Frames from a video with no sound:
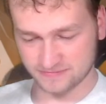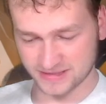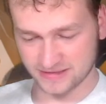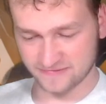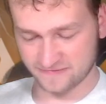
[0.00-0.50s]

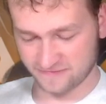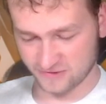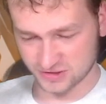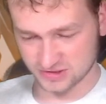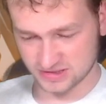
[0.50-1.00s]
but
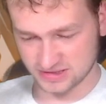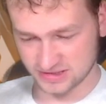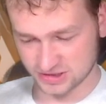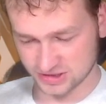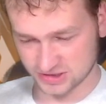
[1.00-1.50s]
unfortunately
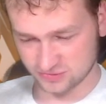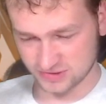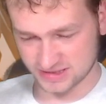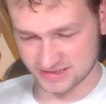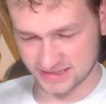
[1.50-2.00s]
he's just
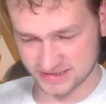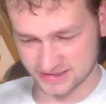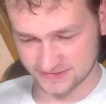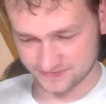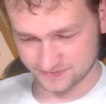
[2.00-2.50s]
resetting.